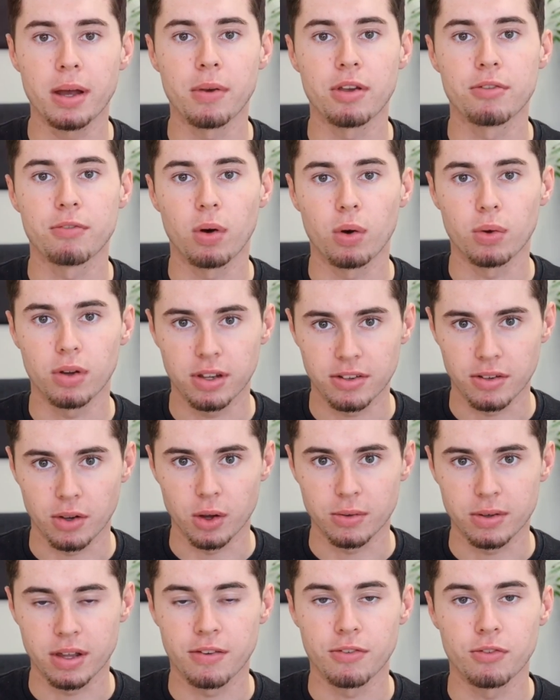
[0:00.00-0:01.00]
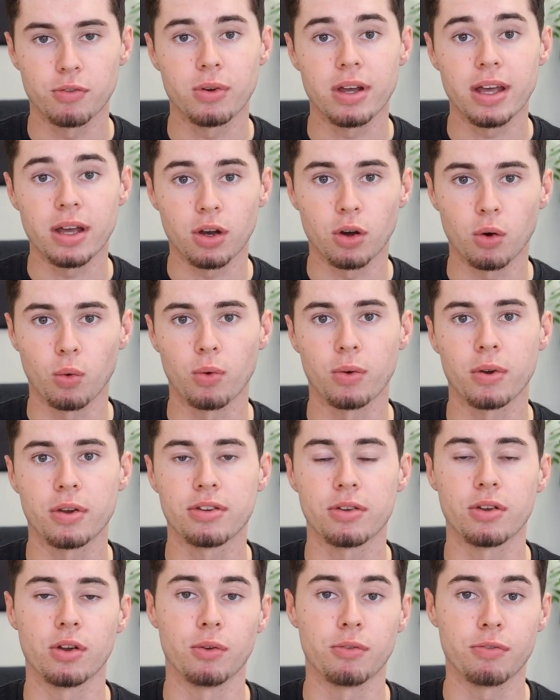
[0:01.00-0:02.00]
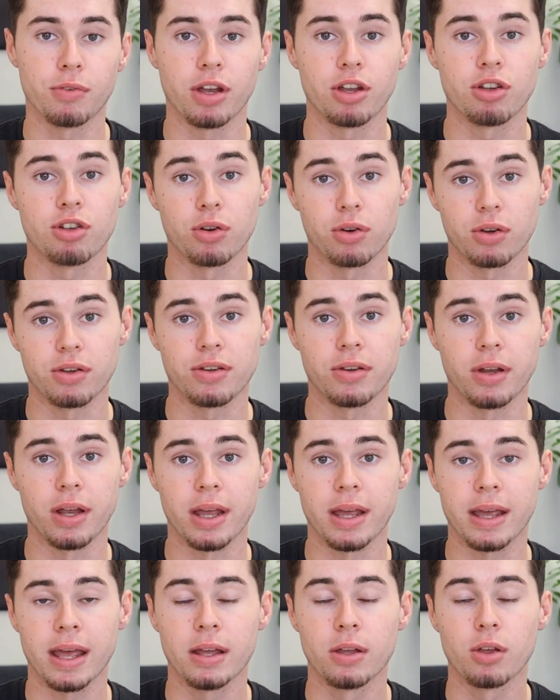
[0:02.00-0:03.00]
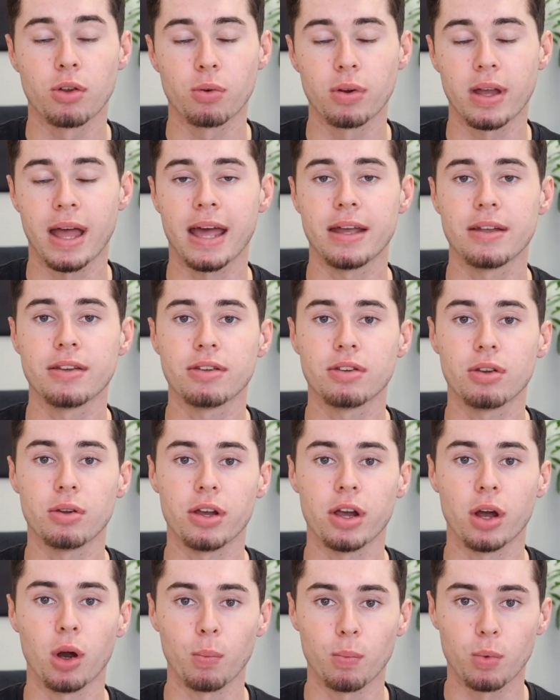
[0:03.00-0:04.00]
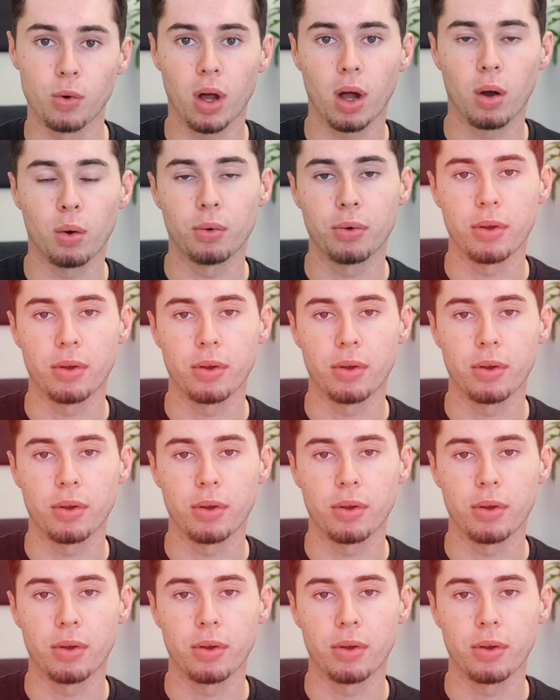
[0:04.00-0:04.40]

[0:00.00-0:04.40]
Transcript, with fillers: Let me focus on the three coolest new features in Create Studio Pro.